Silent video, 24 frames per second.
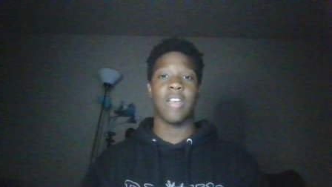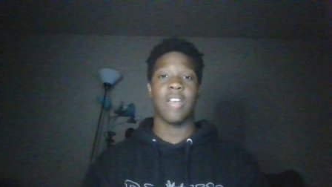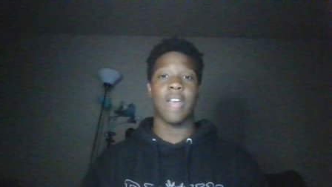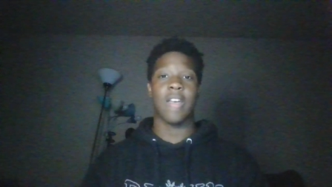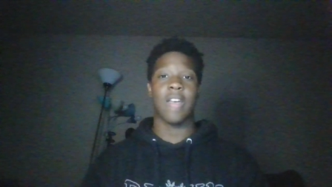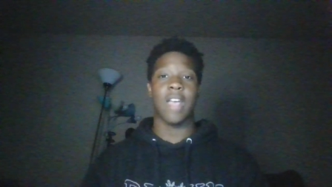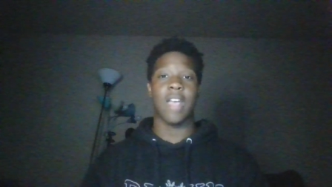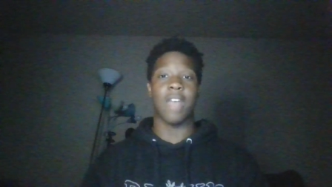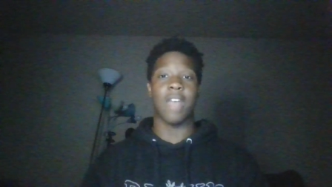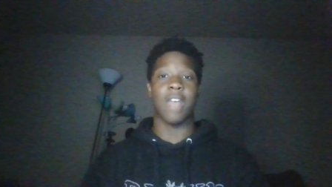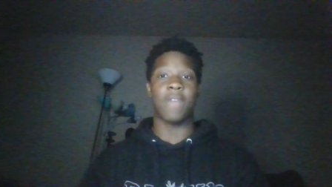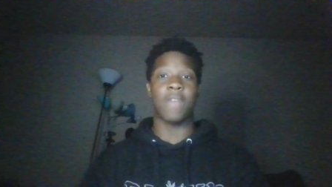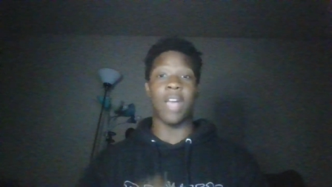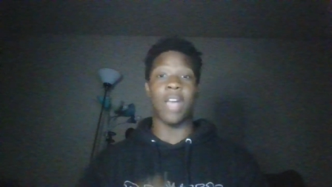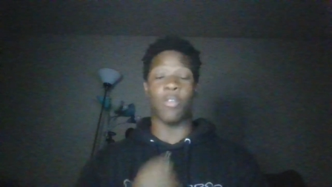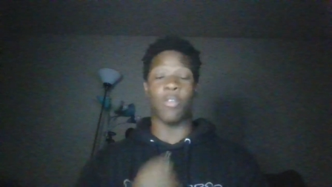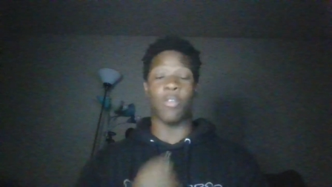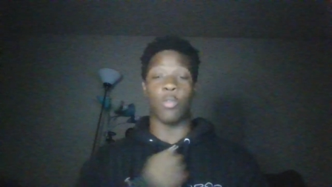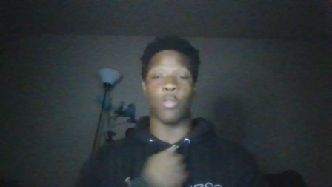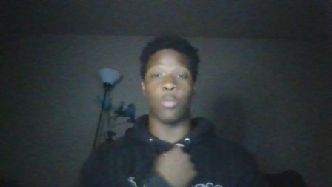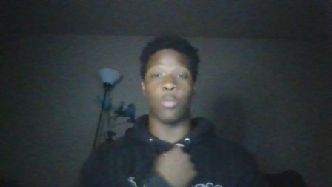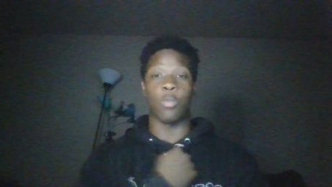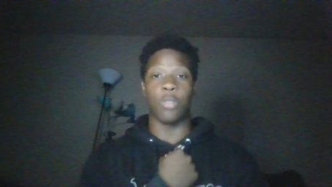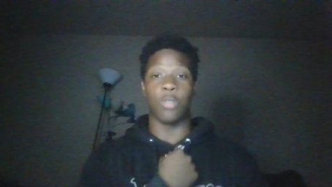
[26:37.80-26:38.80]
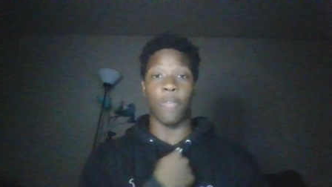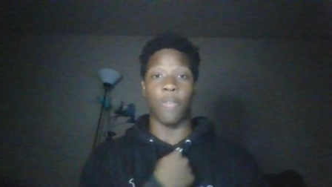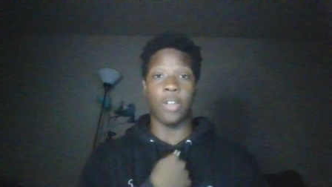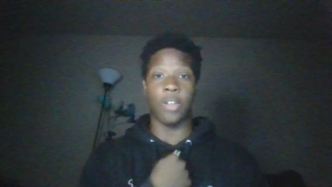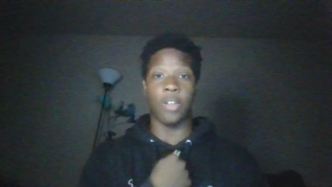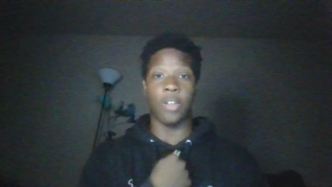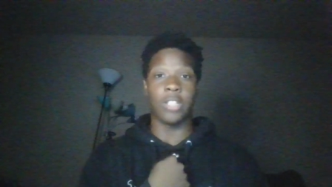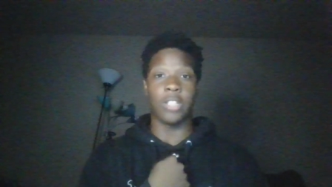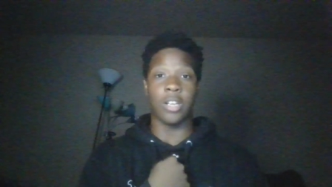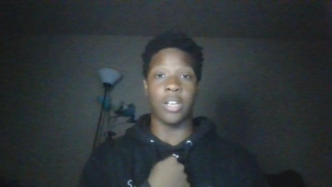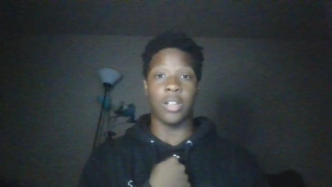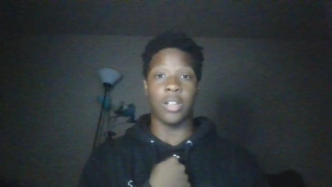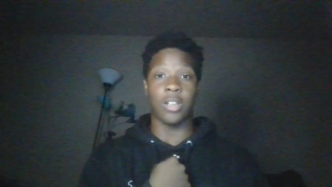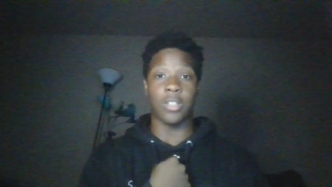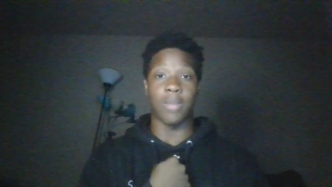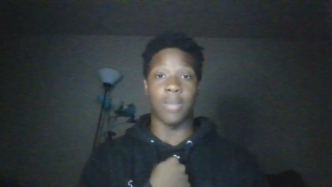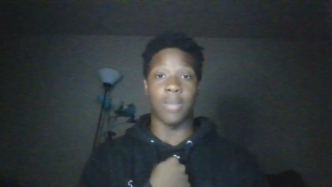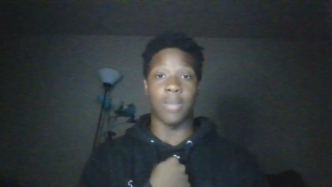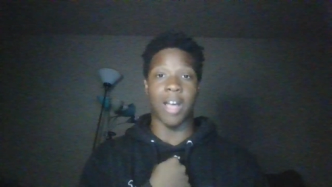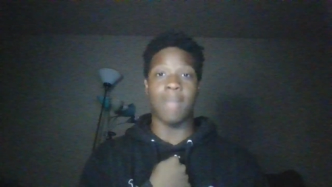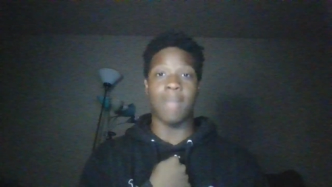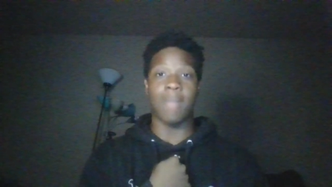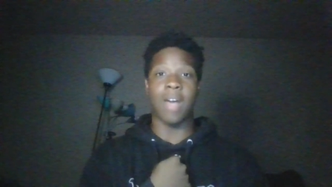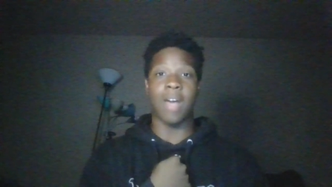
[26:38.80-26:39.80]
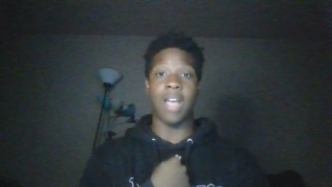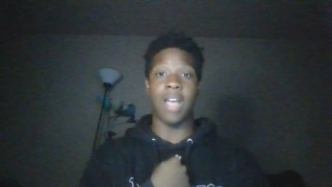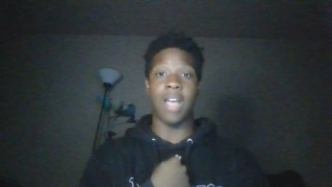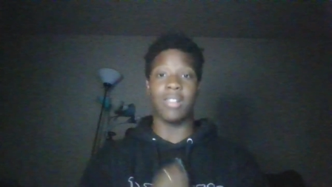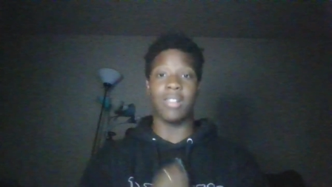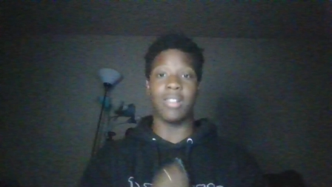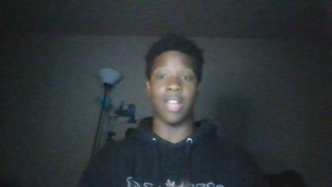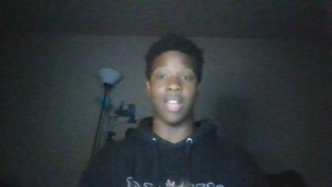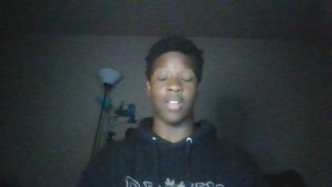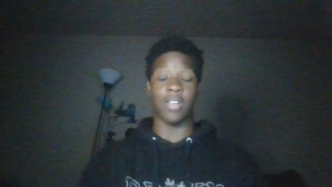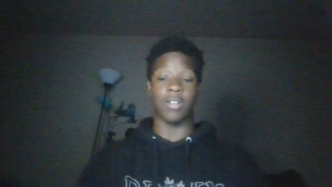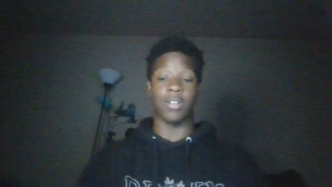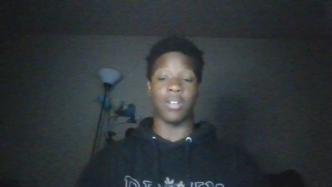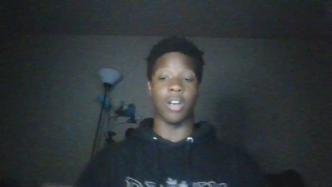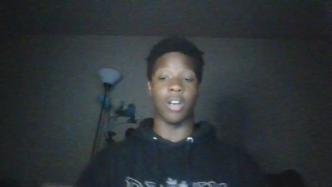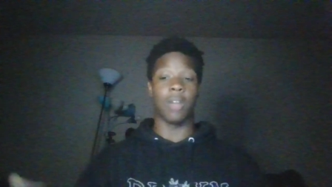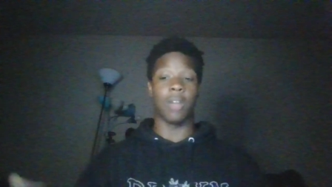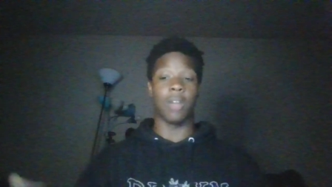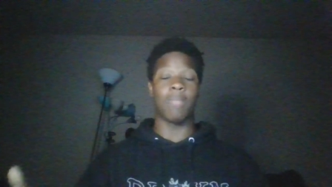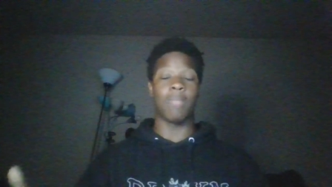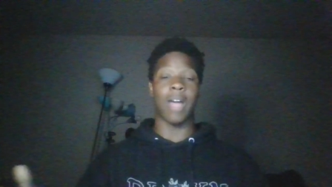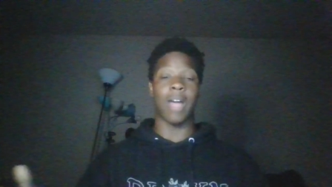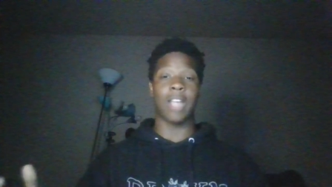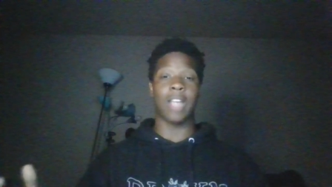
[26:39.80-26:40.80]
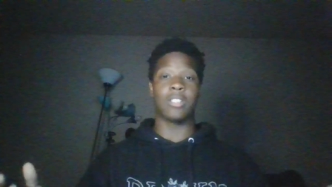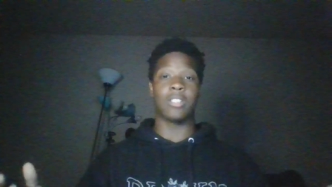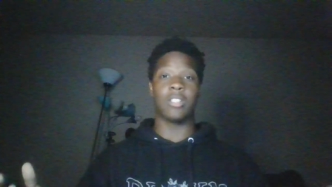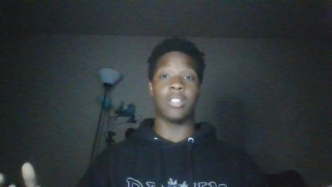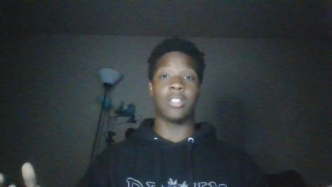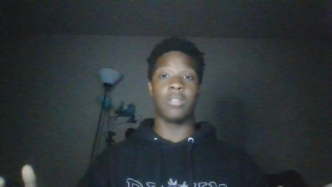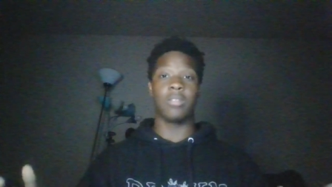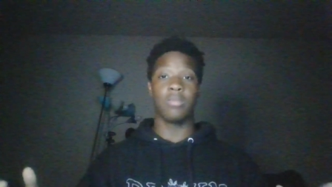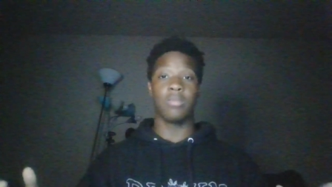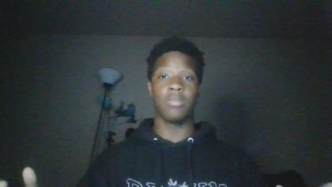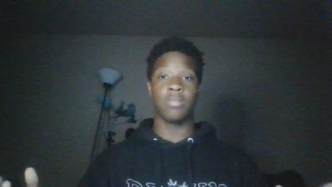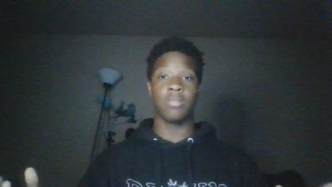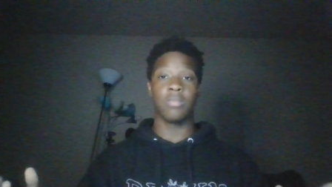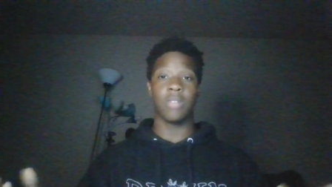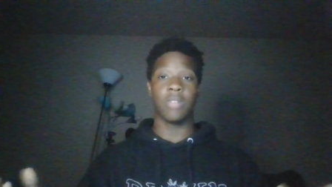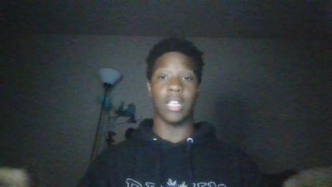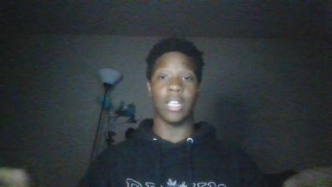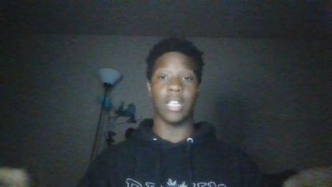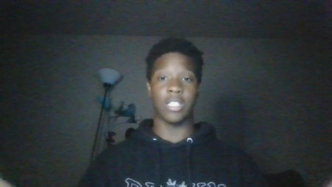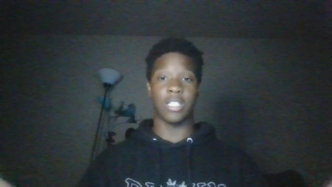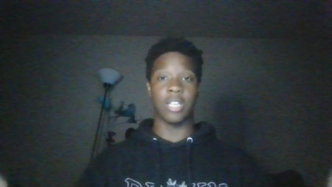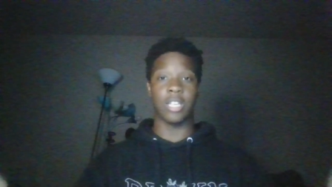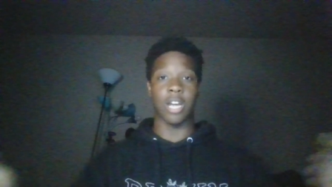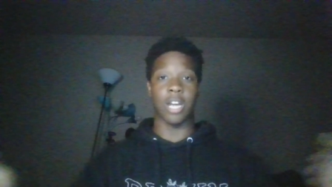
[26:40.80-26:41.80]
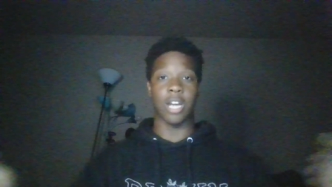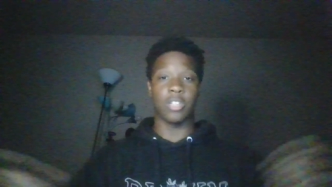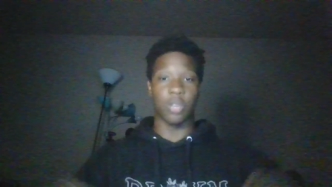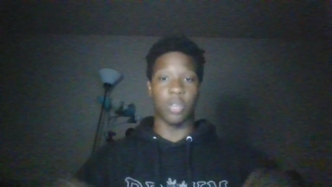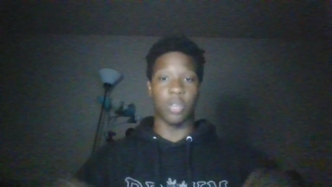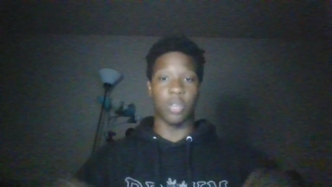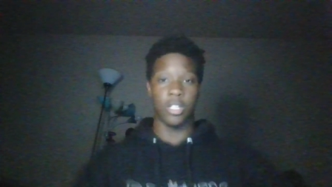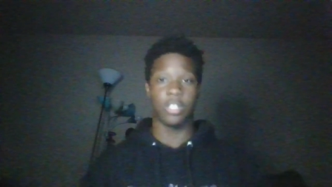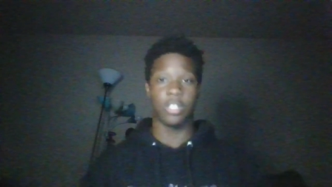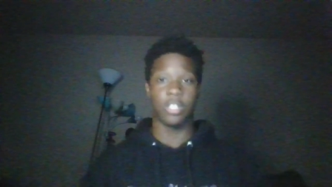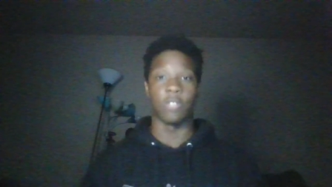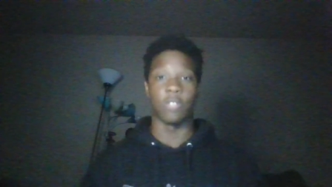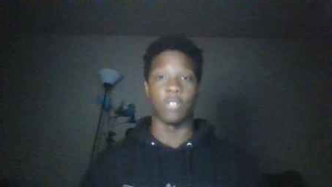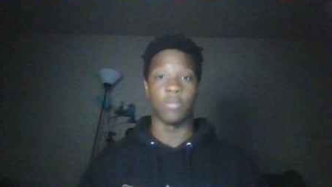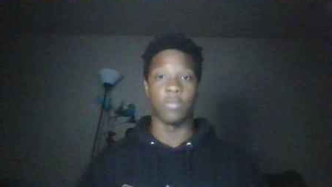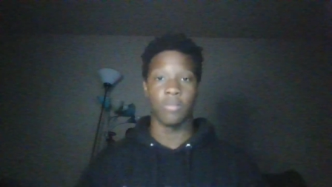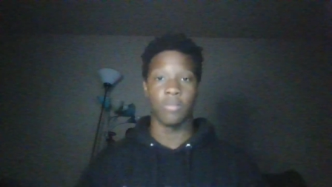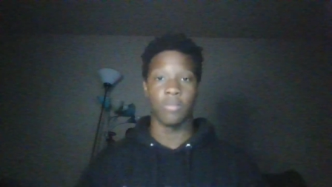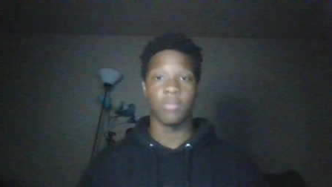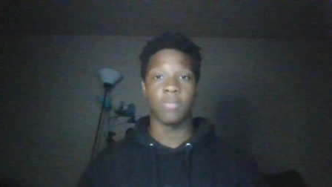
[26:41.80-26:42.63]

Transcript: In fact, well, the first thing that comes to my mind, like unbiasedly, is Cuck Twenty Two.